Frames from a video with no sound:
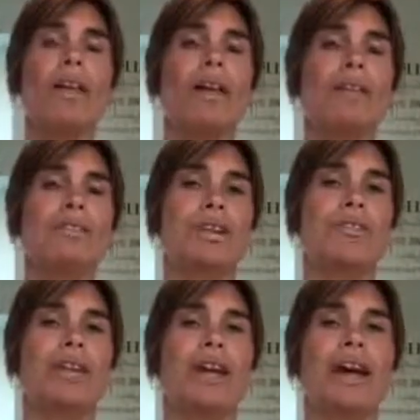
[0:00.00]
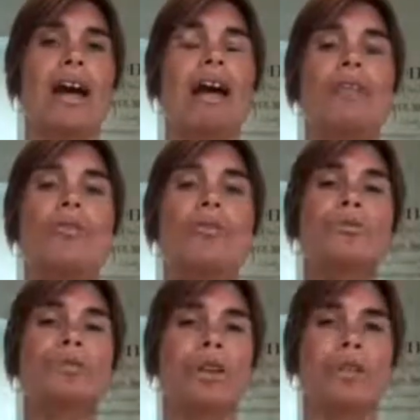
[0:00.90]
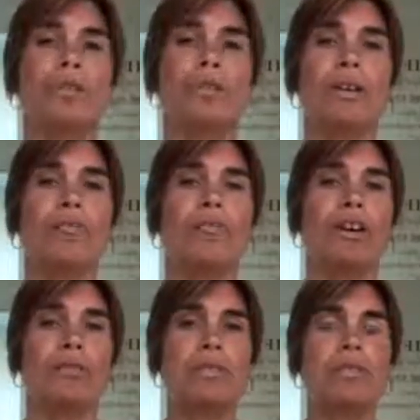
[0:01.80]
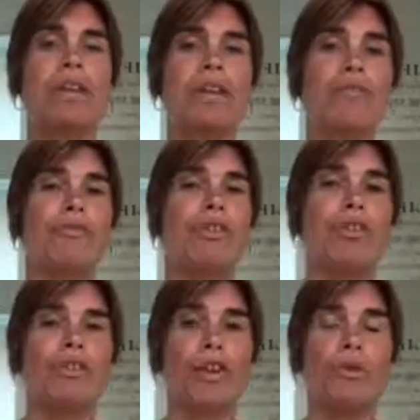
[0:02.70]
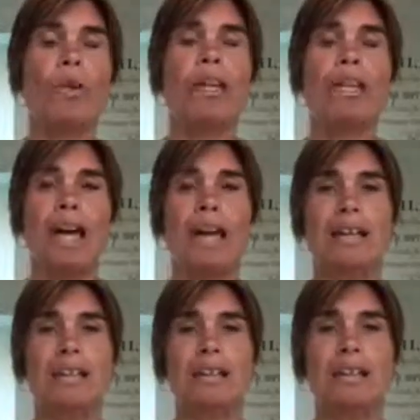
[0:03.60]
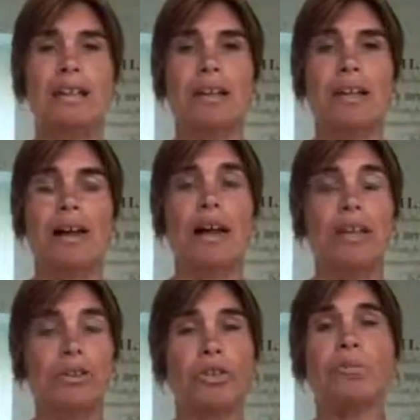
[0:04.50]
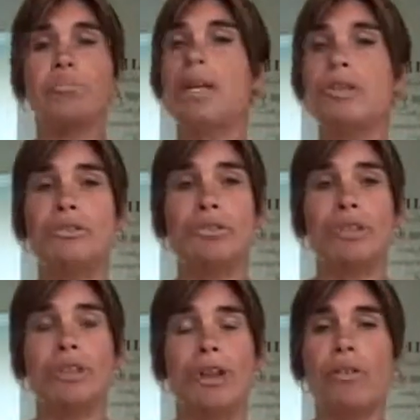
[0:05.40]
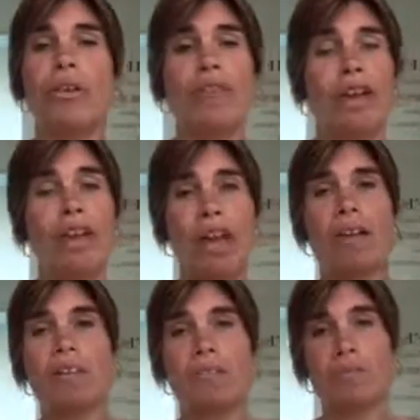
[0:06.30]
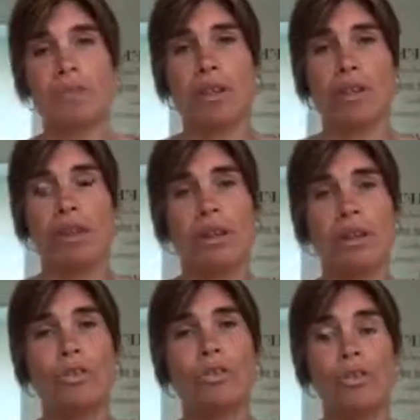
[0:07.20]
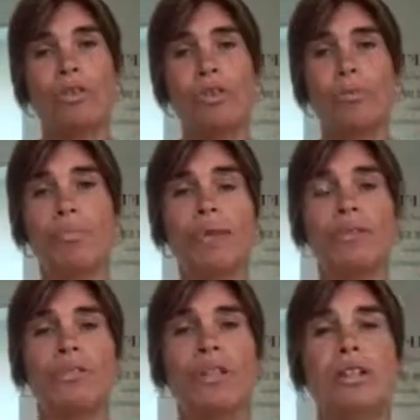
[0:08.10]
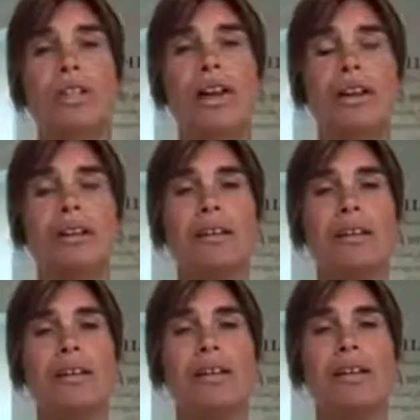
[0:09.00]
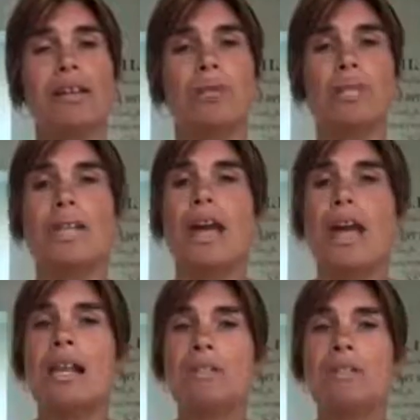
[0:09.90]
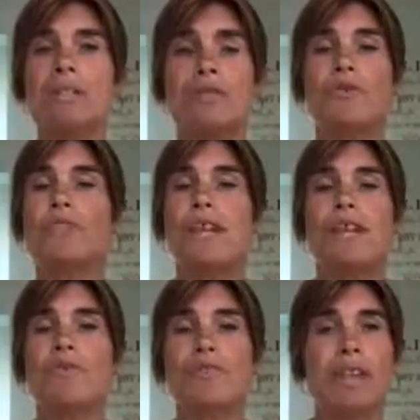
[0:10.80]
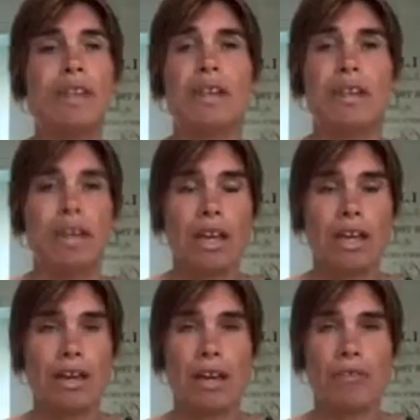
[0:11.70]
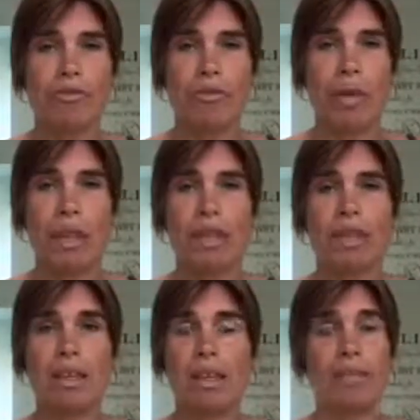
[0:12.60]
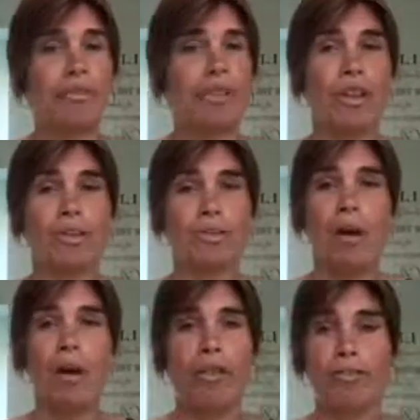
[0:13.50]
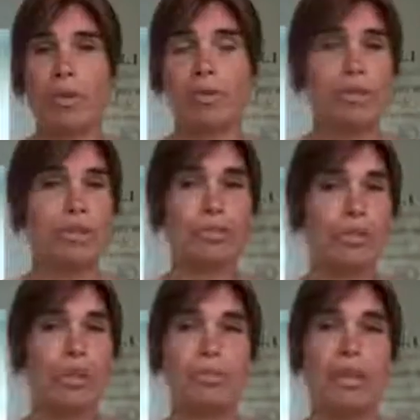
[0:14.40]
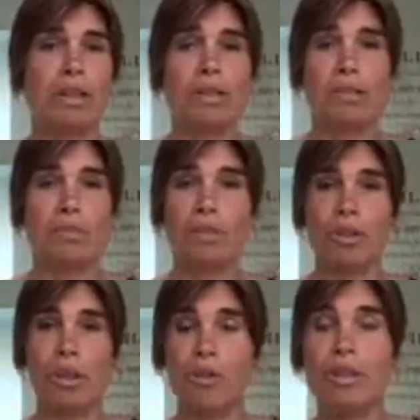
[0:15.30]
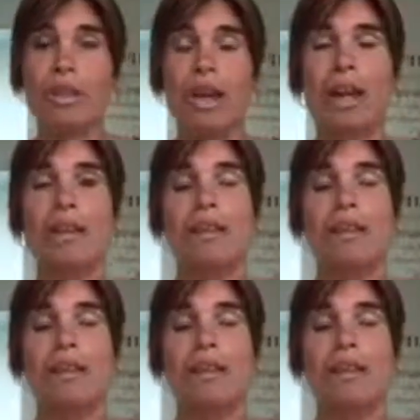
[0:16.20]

So yeah, and also it felt safe knowing that I couldn't binge. You know, if I ate something, I could not binge, and that there was an element of safety in that for me, even though part of was screaming that I didn't want to go in there.